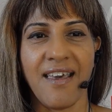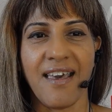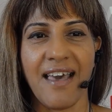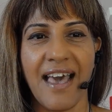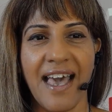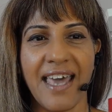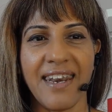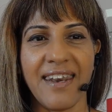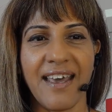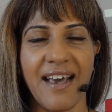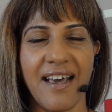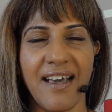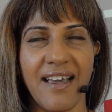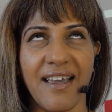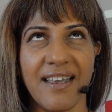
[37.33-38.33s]
And
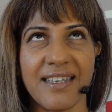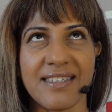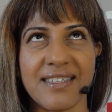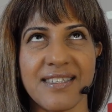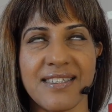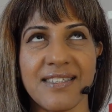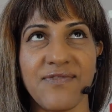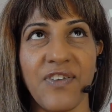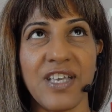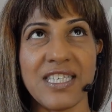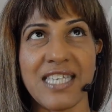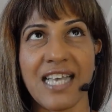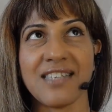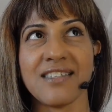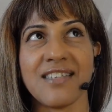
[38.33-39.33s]
it
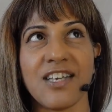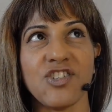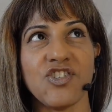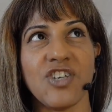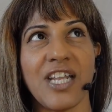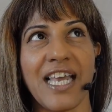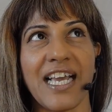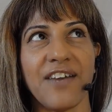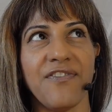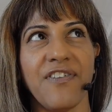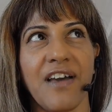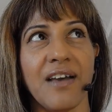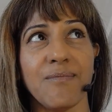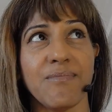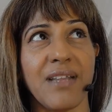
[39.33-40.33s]
feels like such a,
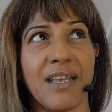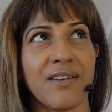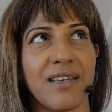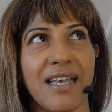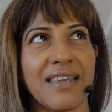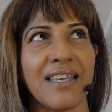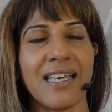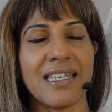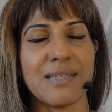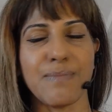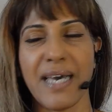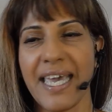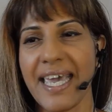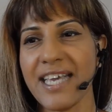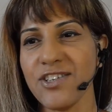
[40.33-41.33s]
I think it's
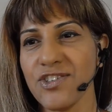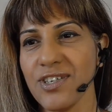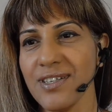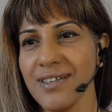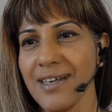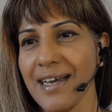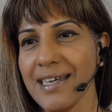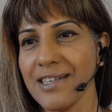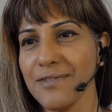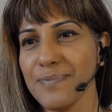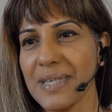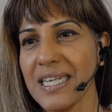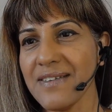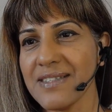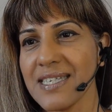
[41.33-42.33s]
my Asian kind of
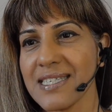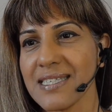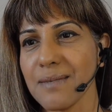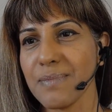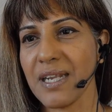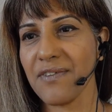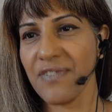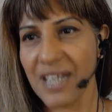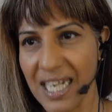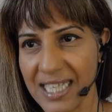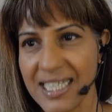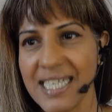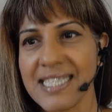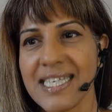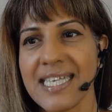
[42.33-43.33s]
belief system, but I feel like
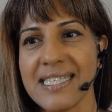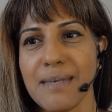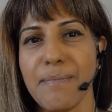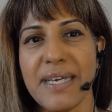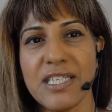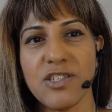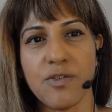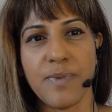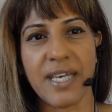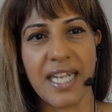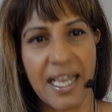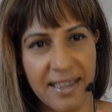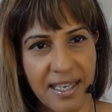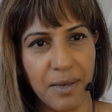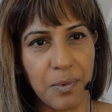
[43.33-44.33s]
these things are meant to be. And
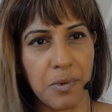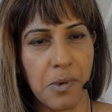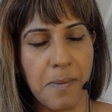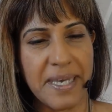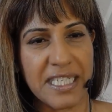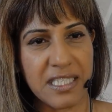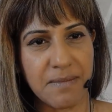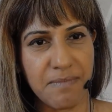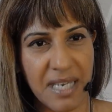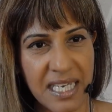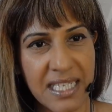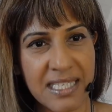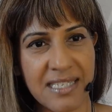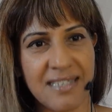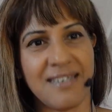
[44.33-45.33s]
I think we were meant to
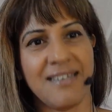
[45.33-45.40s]
meet